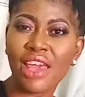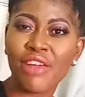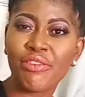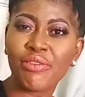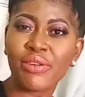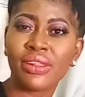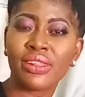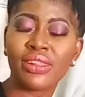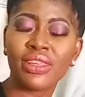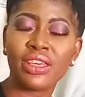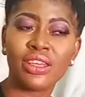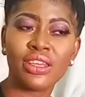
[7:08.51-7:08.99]

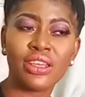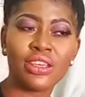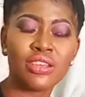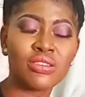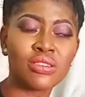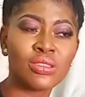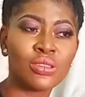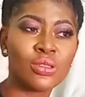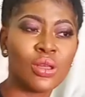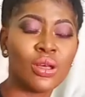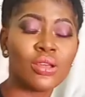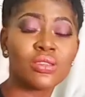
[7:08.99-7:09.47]
everything
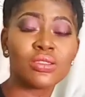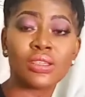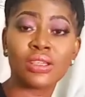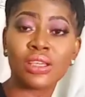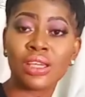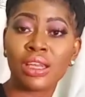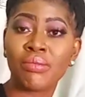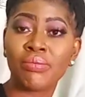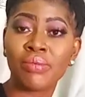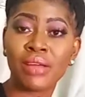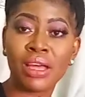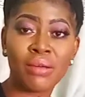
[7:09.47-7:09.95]
is not
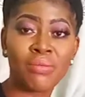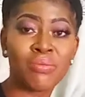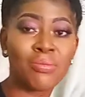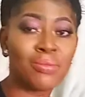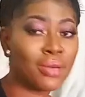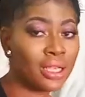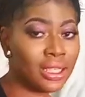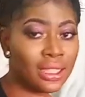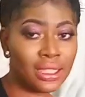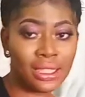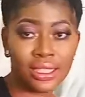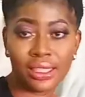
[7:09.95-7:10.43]
all about
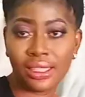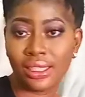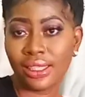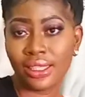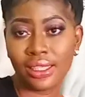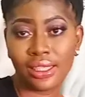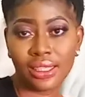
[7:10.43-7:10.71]
money.